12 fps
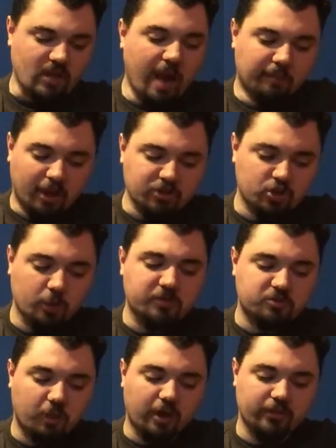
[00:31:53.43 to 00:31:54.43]
I'm not sure
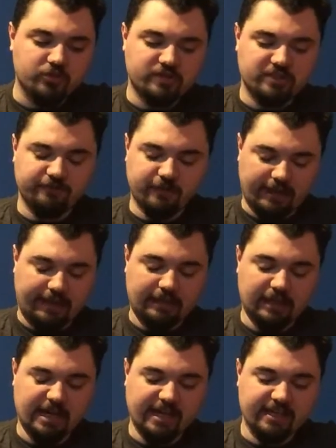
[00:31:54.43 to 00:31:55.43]
which one of those this fucking
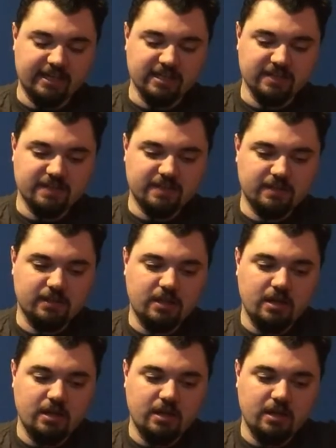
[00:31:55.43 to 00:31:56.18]
guy is